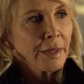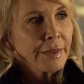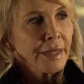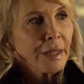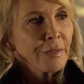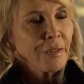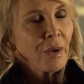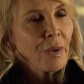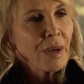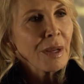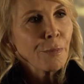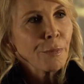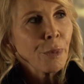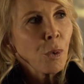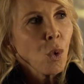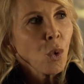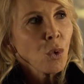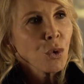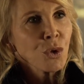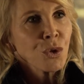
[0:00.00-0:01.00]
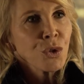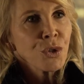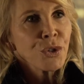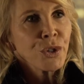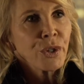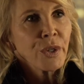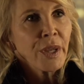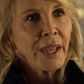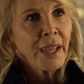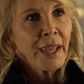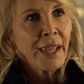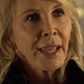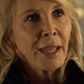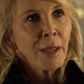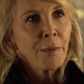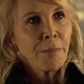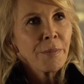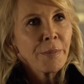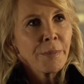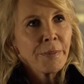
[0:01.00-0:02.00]
they're very important to
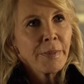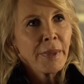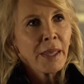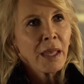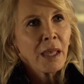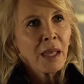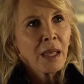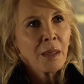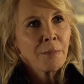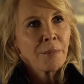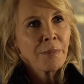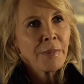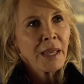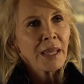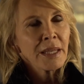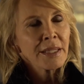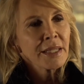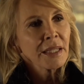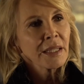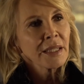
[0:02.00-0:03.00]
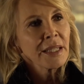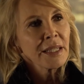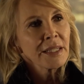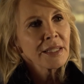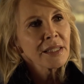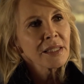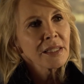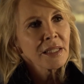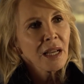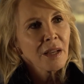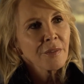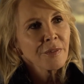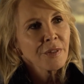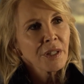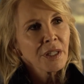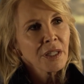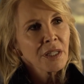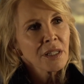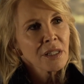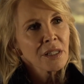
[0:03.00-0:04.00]
him until he
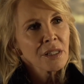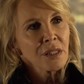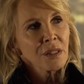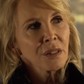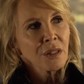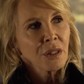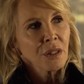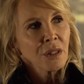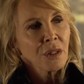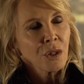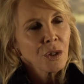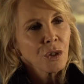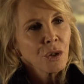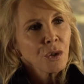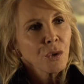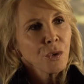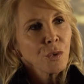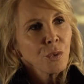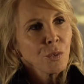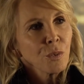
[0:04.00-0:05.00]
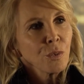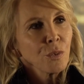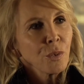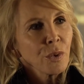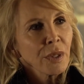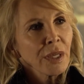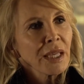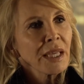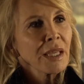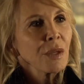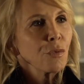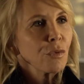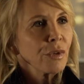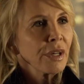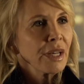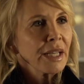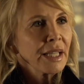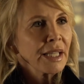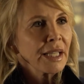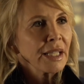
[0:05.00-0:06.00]
discovers who he
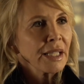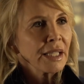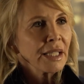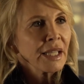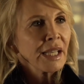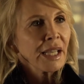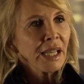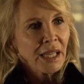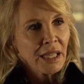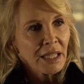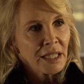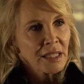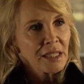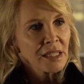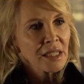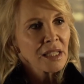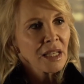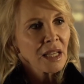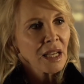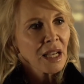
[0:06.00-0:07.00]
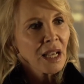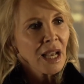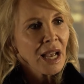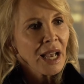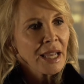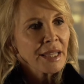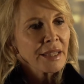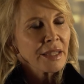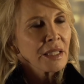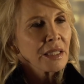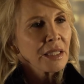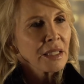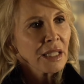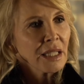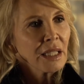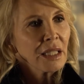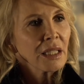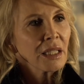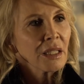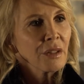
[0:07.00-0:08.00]
really is and that
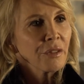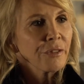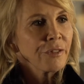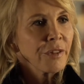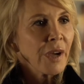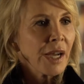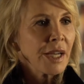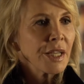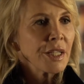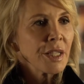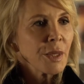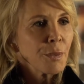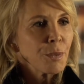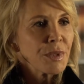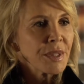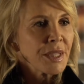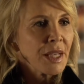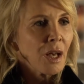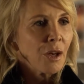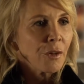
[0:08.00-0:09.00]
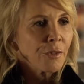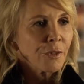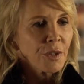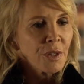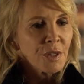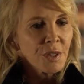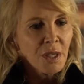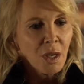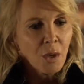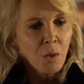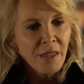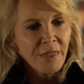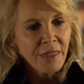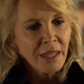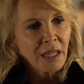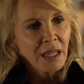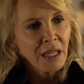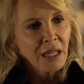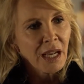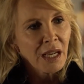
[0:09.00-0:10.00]
he can find himself. And so I
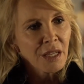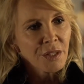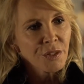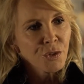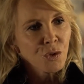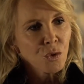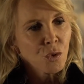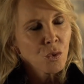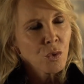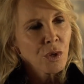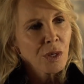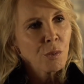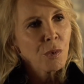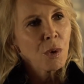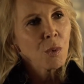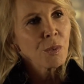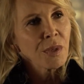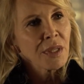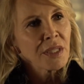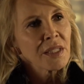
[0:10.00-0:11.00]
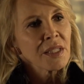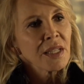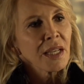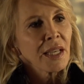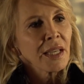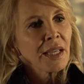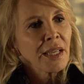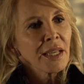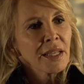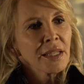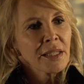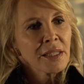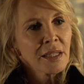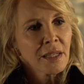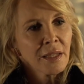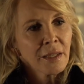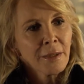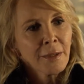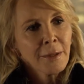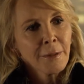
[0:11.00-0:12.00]
think in our story what we see is
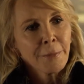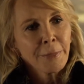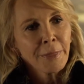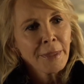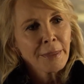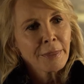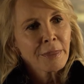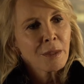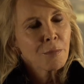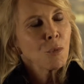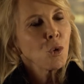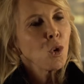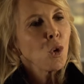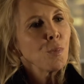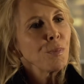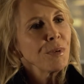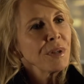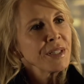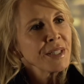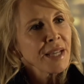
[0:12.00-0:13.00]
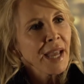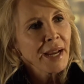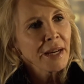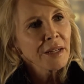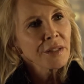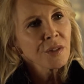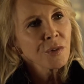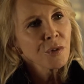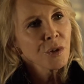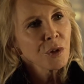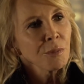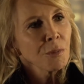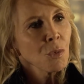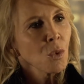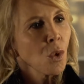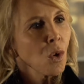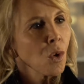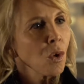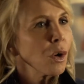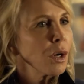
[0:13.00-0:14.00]
the more bedecked and the
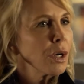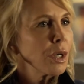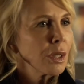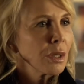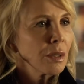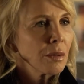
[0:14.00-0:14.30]
more